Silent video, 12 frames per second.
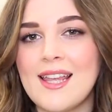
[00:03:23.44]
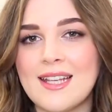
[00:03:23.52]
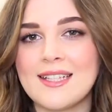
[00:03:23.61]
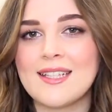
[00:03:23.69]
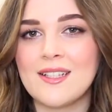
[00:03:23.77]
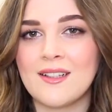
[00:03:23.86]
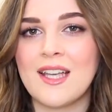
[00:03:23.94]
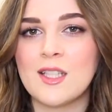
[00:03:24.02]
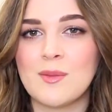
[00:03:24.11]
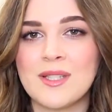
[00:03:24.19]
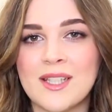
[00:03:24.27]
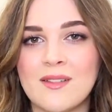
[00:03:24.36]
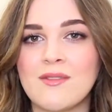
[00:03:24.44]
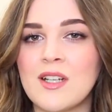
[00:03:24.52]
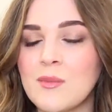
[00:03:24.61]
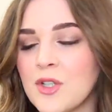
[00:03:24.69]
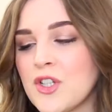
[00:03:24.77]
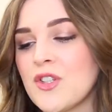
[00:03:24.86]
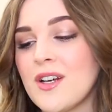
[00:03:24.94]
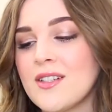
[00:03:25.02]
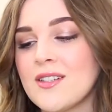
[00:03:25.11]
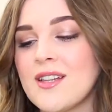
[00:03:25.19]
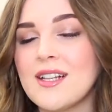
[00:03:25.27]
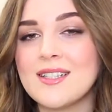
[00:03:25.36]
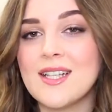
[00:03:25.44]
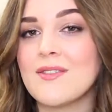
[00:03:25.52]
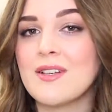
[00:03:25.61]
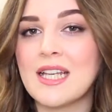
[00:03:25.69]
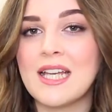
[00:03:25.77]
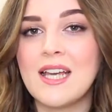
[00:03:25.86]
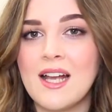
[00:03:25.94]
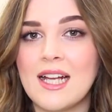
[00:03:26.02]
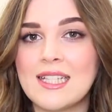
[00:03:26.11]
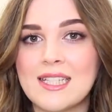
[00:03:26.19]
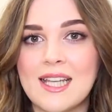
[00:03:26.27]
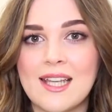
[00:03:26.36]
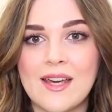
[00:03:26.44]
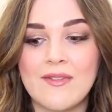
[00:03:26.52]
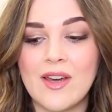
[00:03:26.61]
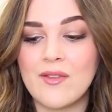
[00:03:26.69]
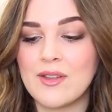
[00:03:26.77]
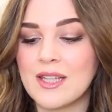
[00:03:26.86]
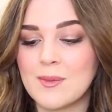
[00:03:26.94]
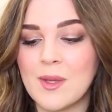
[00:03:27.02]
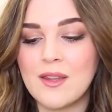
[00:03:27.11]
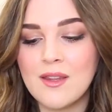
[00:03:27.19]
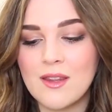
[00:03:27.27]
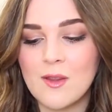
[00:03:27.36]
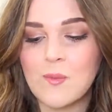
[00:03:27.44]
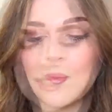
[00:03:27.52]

and yet it still keeps my skin really moisturised, so that's definitely a skincare favourite this month.